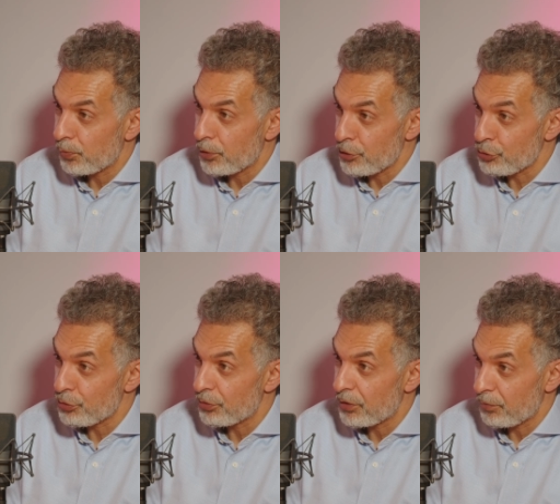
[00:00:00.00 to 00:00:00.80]
were
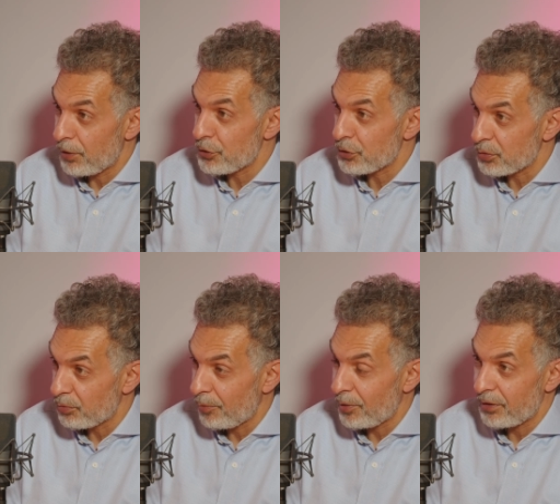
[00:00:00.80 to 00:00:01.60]
issued in relation
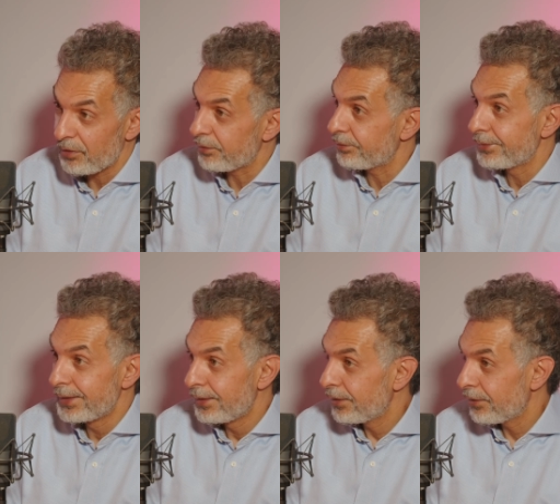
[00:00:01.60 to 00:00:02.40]
to women and
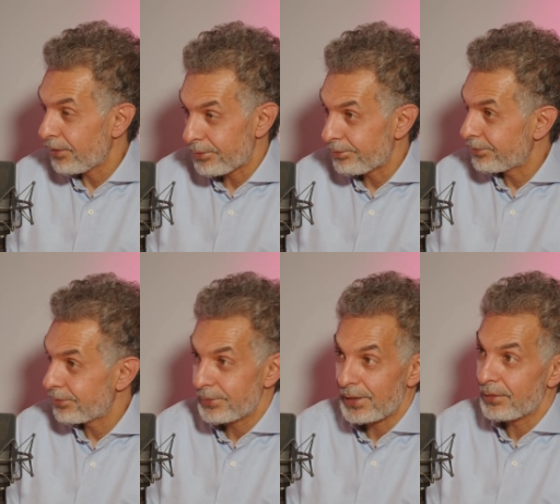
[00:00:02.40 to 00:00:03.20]
not,
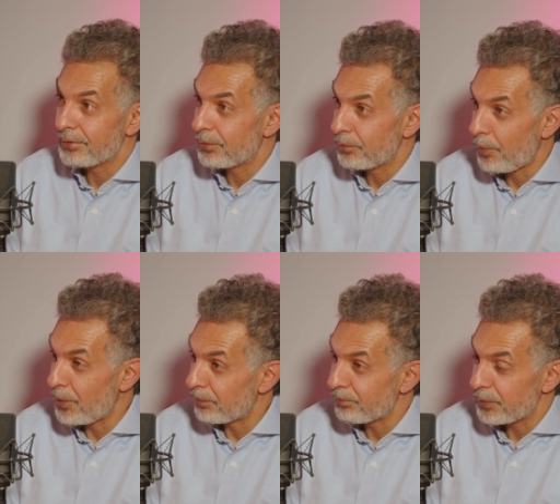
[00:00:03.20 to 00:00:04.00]
you know,
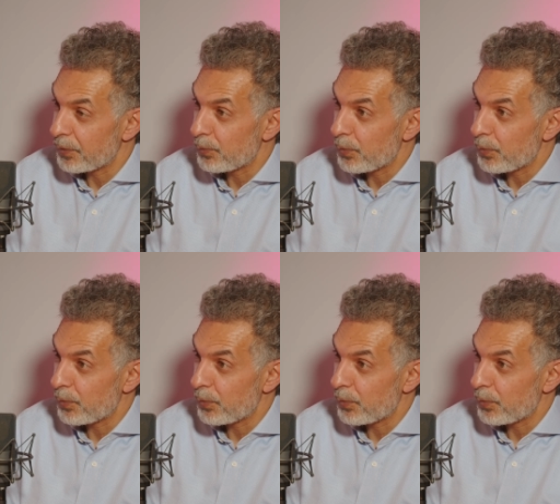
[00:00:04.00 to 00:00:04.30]
women